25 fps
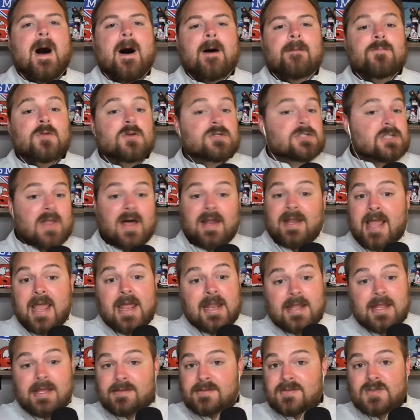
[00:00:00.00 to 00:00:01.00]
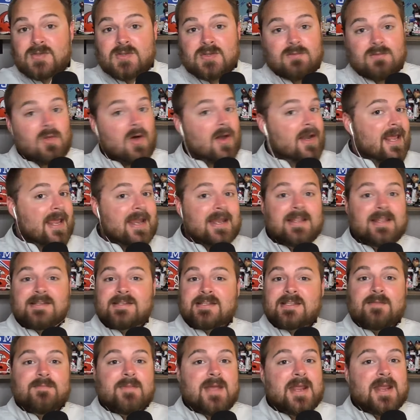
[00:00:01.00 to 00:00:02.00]
There's a lot of idiots
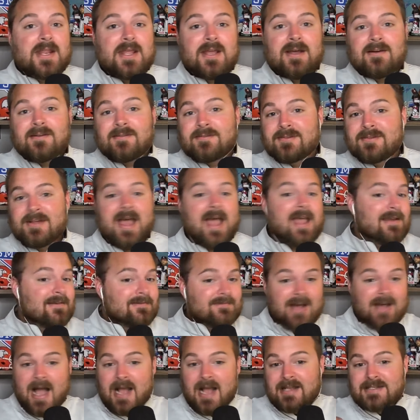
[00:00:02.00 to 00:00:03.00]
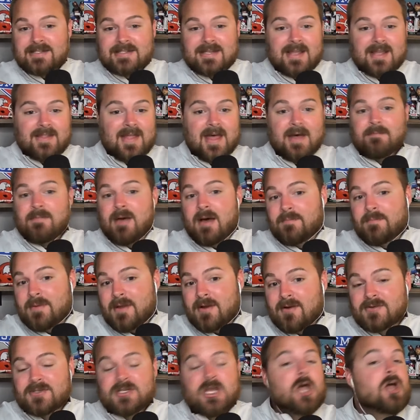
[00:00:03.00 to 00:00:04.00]
in the media. Hey, I can say that, my
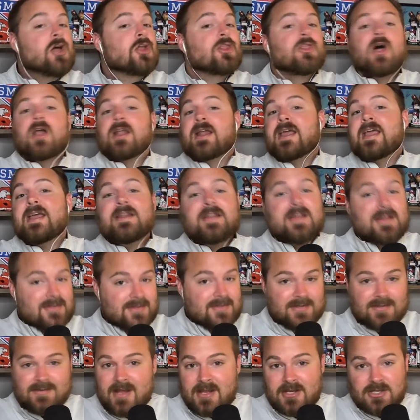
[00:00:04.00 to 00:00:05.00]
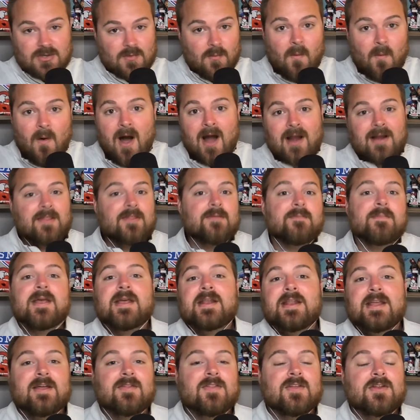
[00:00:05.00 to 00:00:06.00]
peers. A lot of idiots nationwide in the
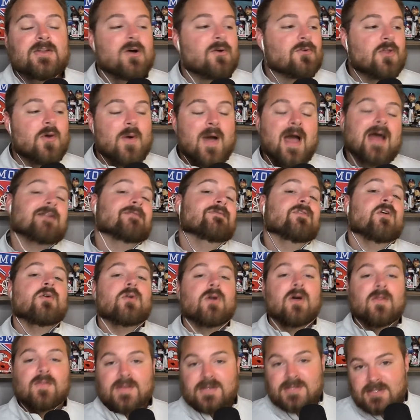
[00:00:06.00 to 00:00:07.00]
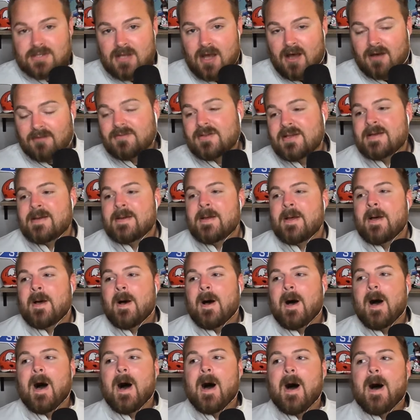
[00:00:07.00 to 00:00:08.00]
media that don't know how to vote on this stuff.
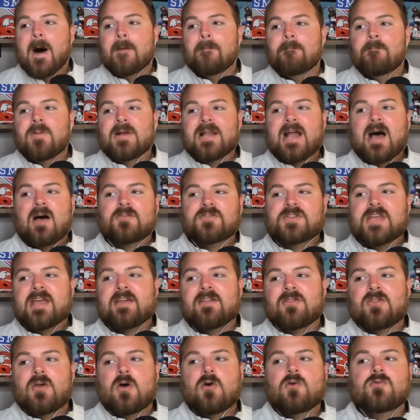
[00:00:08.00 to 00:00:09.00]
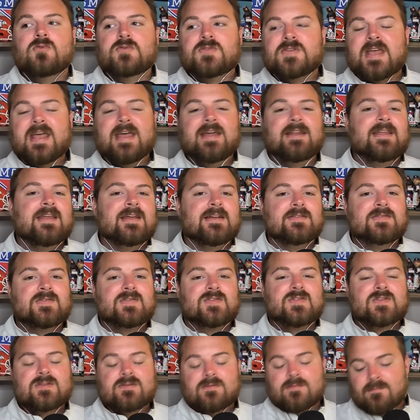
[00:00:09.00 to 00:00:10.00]
But I'll take those
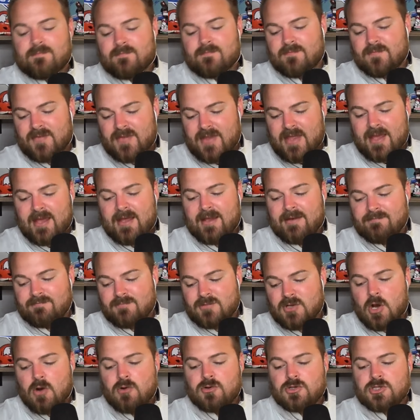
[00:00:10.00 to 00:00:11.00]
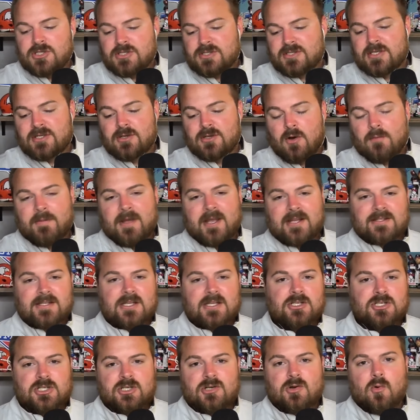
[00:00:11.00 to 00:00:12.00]
idiots than coaches that don't pay
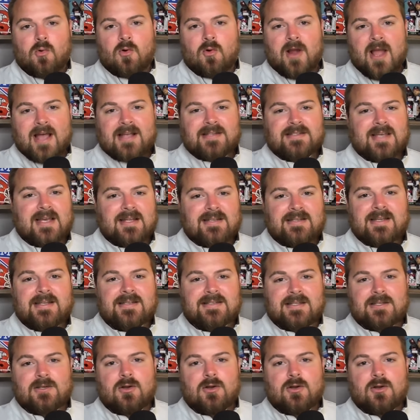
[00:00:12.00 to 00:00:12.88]
attention or SIDs that